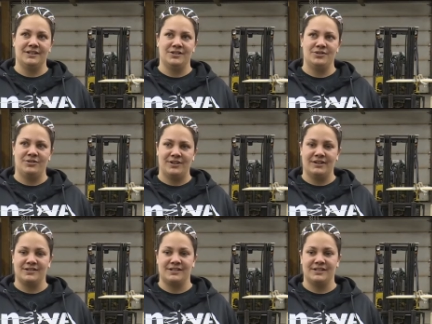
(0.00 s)
In
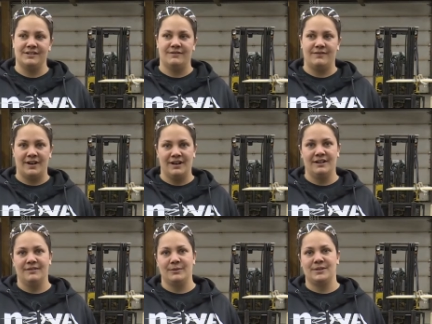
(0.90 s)

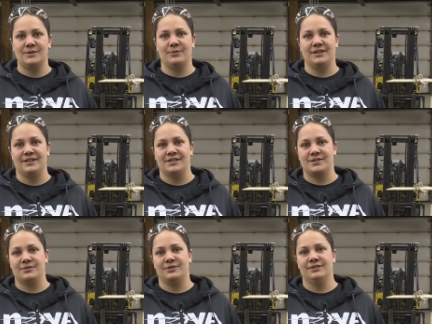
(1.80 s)
2005, I went to welding
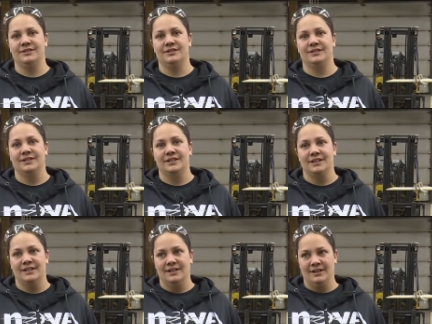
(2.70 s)
school.
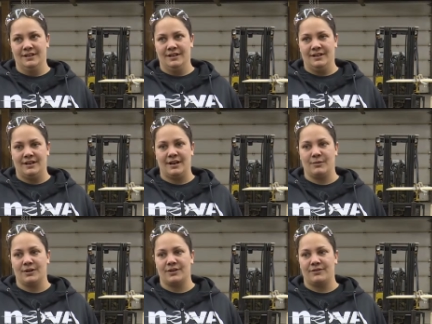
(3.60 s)
I
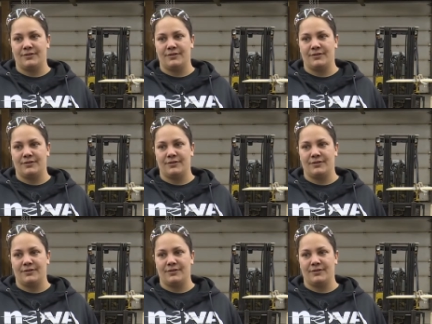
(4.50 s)
worked